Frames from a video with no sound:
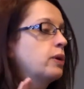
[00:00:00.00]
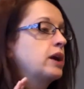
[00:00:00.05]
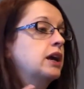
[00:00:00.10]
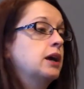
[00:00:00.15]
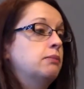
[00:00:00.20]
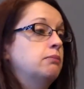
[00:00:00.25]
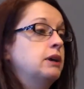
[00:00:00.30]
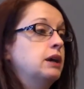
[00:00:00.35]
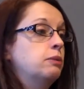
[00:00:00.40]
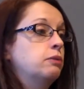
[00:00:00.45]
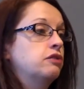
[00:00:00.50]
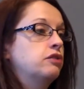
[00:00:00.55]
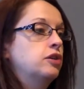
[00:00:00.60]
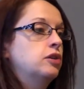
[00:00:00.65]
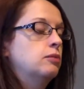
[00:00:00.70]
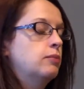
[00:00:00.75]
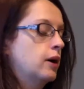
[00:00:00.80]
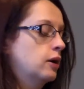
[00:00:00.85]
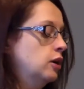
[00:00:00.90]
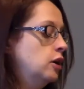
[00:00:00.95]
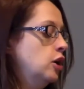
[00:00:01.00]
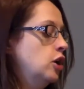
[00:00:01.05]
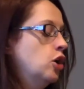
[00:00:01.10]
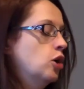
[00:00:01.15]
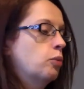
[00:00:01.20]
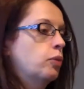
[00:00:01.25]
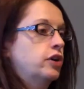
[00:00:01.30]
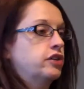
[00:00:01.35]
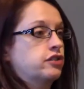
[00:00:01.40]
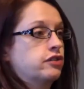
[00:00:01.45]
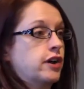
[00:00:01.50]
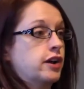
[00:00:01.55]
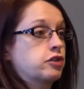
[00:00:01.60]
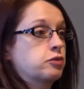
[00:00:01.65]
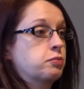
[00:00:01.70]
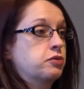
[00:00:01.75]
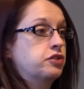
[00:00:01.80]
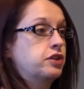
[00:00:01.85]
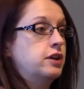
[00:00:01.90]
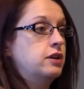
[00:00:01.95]
we can meet with you about what your
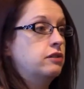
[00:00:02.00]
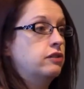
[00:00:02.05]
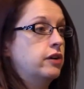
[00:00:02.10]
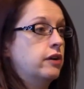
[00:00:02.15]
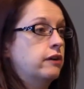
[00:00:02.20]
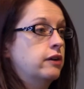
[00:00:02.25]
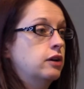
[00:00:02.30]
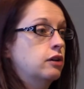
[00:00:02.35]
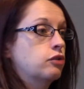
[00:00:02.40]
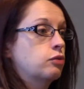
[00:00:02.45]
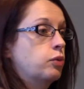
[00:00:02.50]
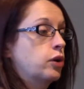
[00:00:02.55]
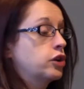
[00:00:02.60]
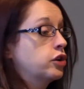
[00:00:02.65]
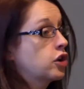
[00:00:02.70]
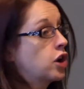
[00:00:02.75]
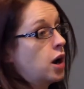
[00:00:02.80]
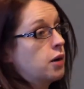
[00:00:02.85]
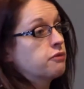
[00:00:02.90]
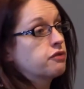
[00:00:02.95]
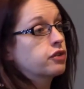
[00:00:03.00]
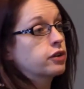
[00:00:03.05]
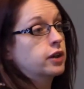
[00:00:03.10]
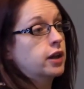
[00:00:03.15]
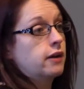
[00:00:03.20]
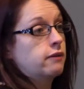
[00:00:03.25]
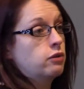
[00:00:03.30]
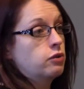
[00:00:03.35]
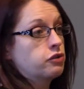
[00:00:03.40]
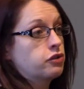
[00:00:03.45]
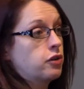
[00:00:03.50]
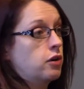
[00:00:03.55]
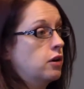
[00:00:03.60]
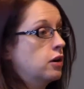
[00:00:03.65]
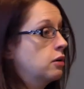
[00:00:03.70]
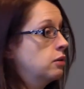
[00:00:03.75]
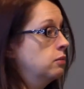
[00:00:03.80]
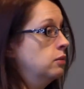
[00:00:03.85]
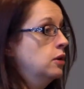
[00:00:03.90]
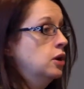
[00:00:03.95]
expertise area is, what your comfort levels
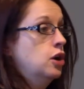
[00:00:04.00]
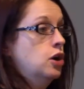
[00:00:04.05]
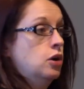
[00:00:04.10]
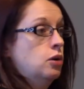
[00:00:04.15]
are,